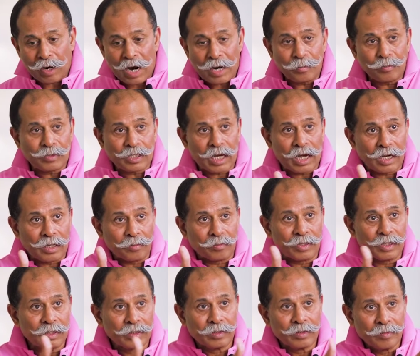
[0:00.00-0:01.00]
prime
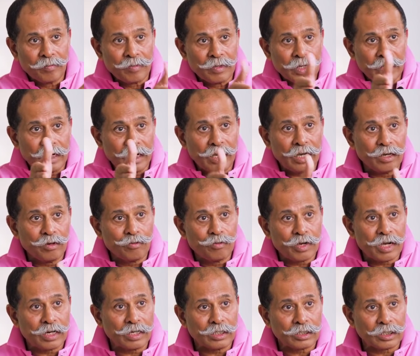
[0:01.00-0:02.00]
time in
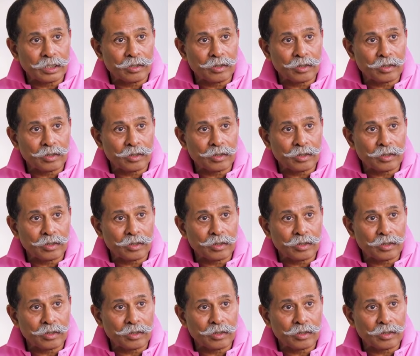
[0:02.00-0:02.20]
various